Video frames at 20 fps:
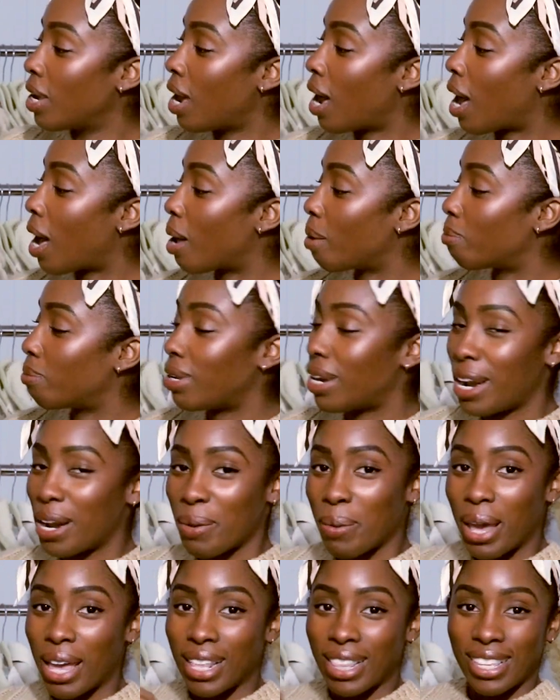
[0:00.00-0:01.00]
But
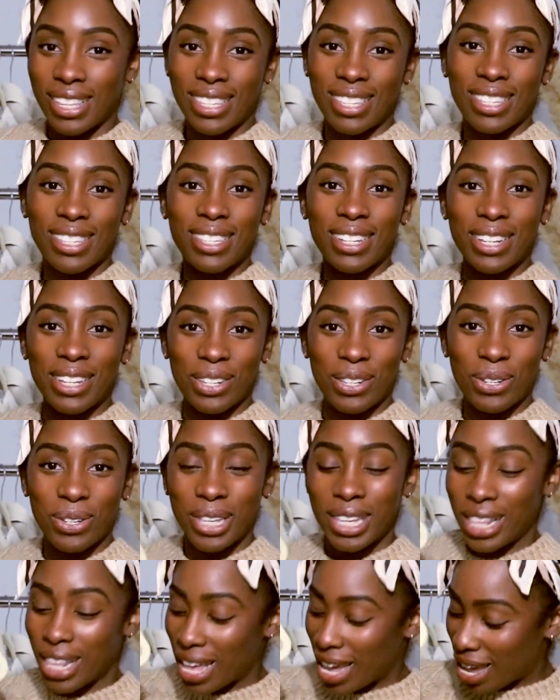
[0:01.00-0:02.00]
anyway, this is a
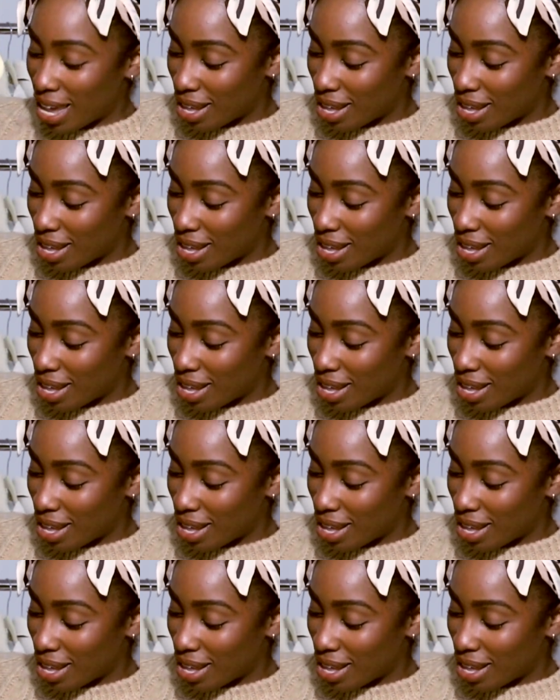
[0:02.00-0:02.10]
gilet.